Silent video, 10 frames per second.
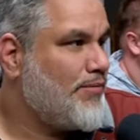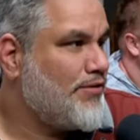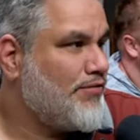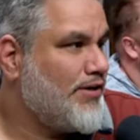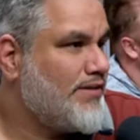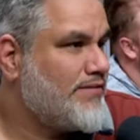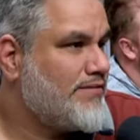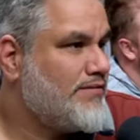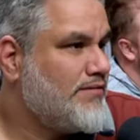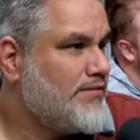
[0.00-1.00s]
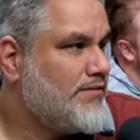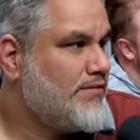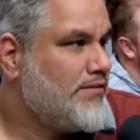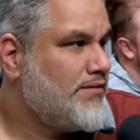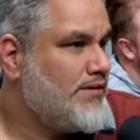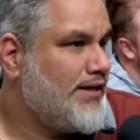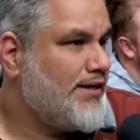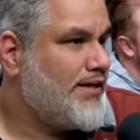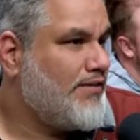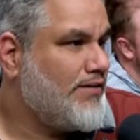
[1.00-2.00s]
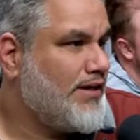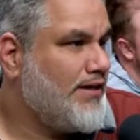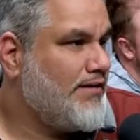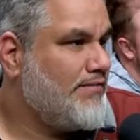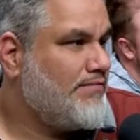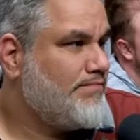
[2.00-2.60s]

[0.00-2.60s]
with Grist and kill Gideon.